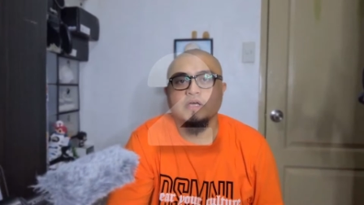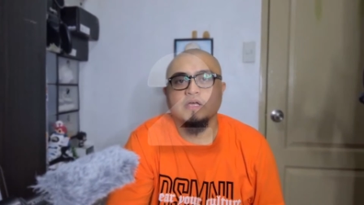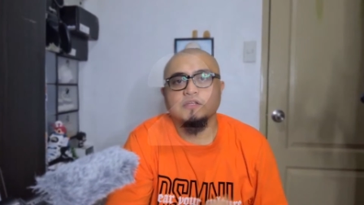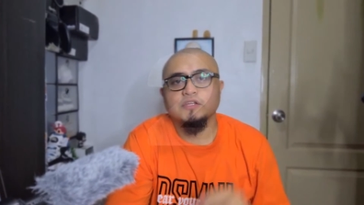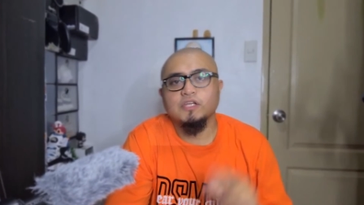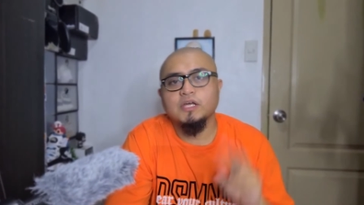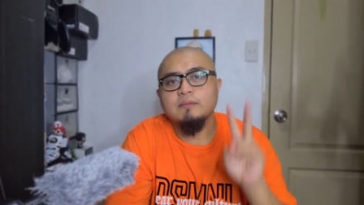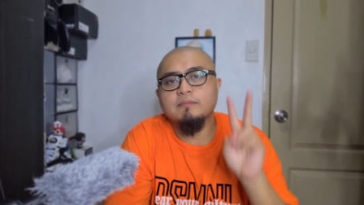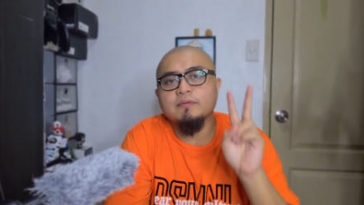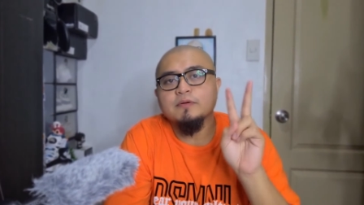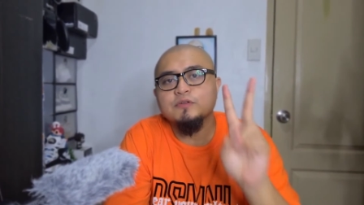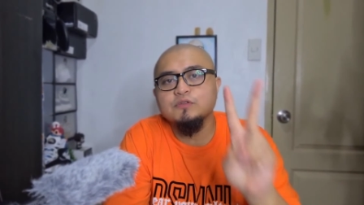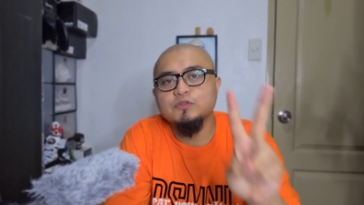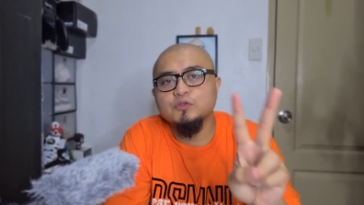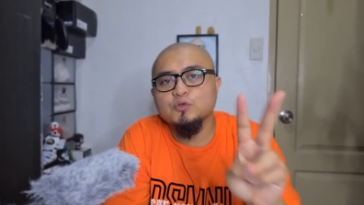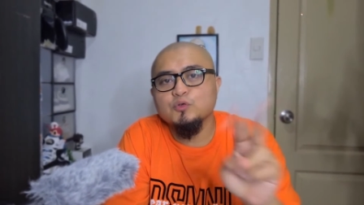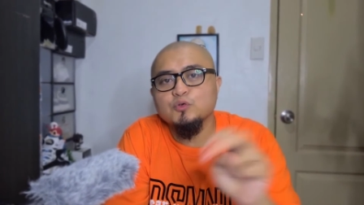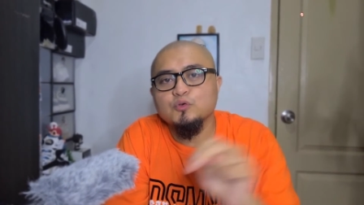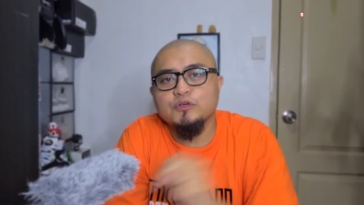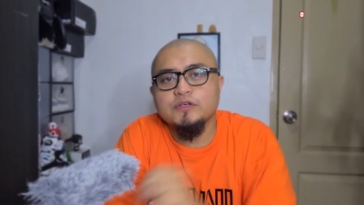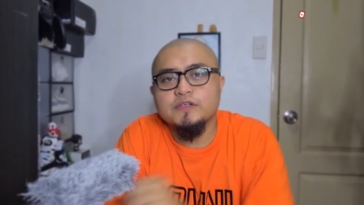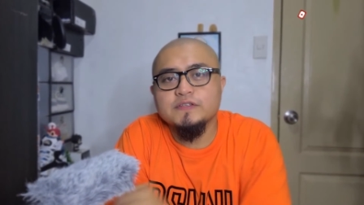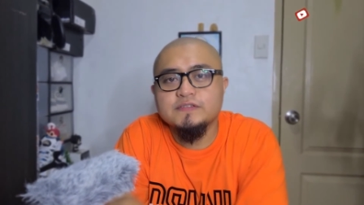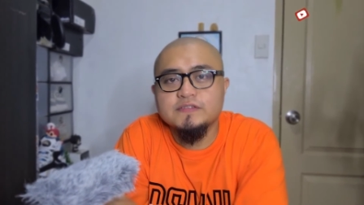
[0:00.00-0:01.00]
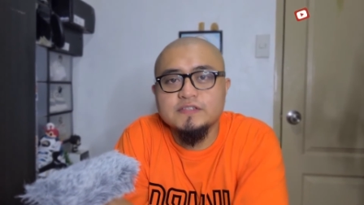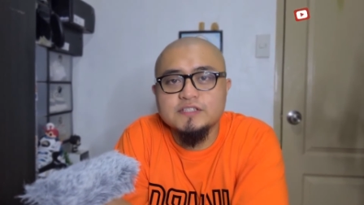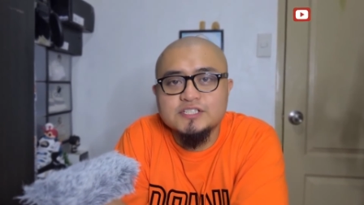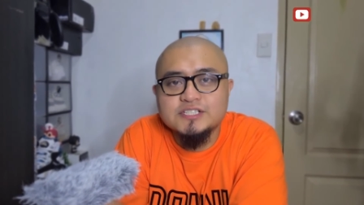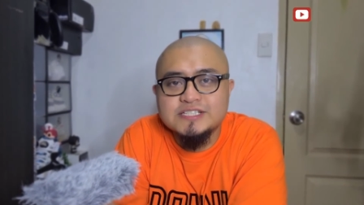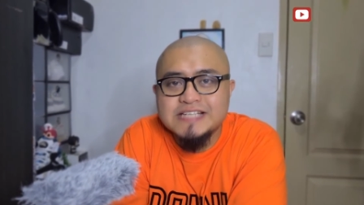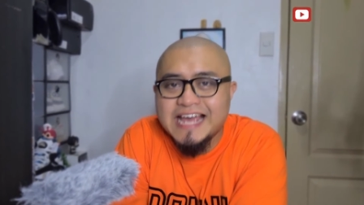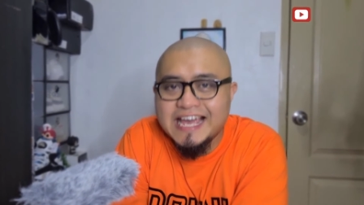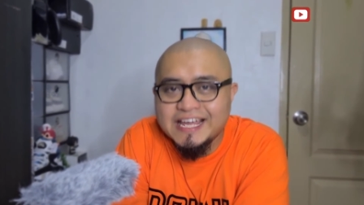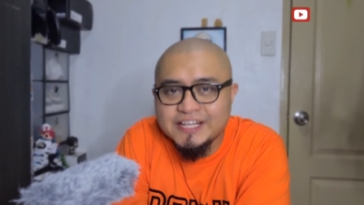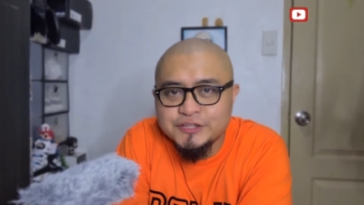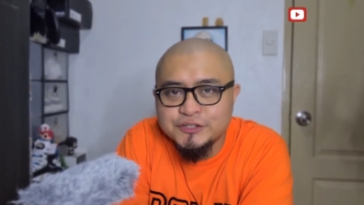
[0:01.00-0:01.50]
Number 2 is the
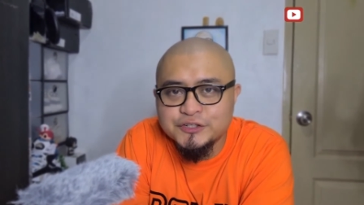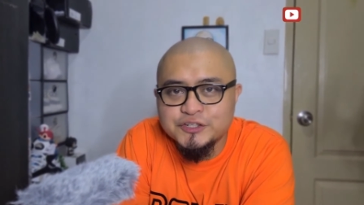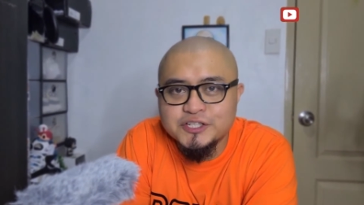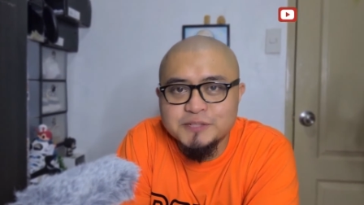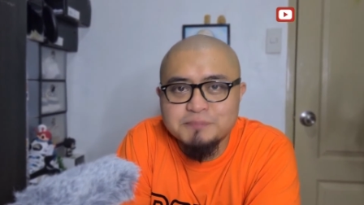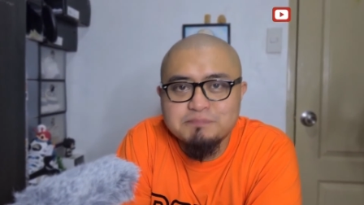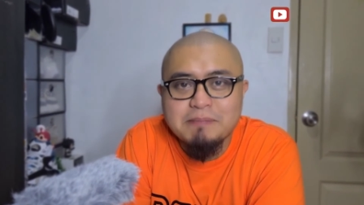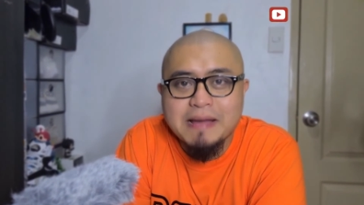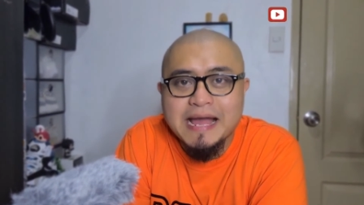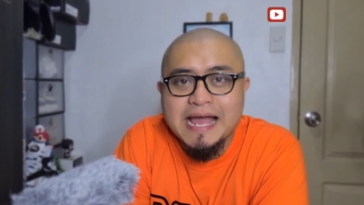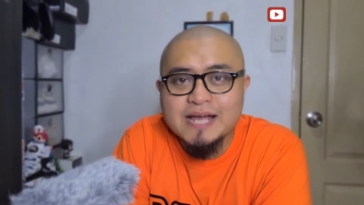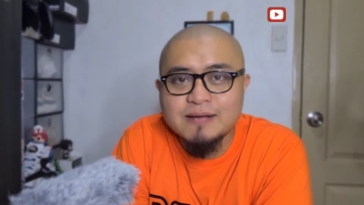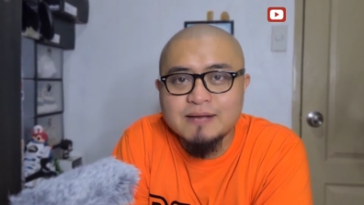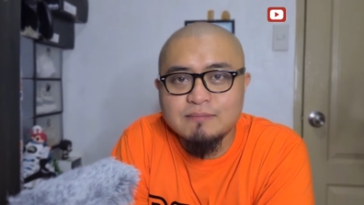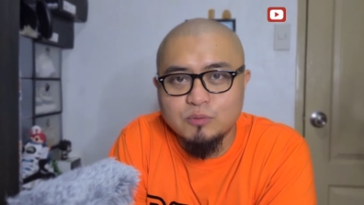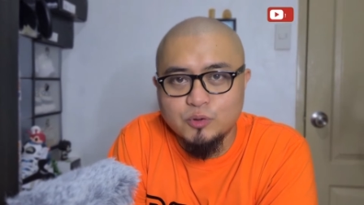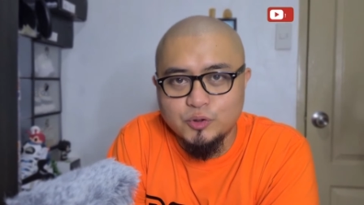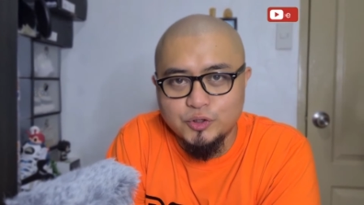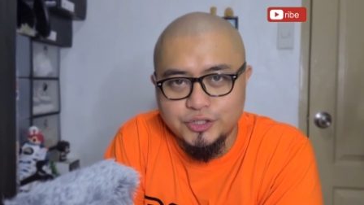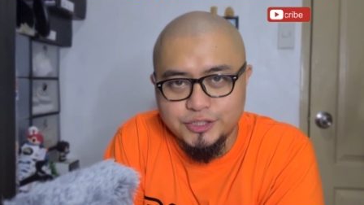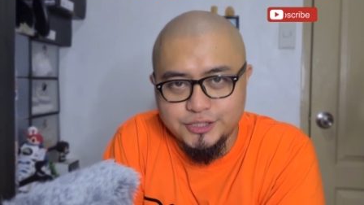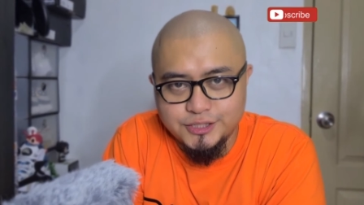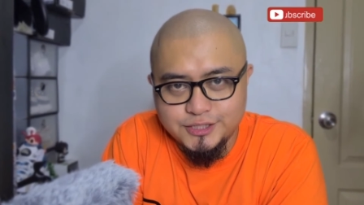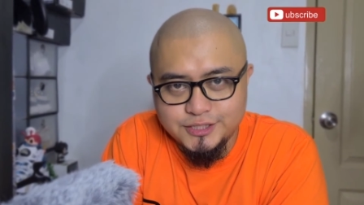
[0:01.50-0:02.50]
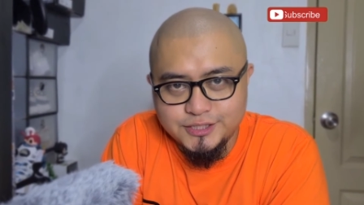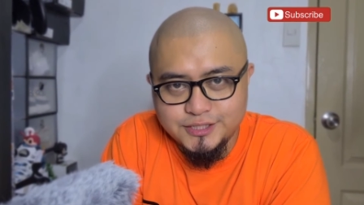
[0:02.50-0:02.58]
shattered backboard.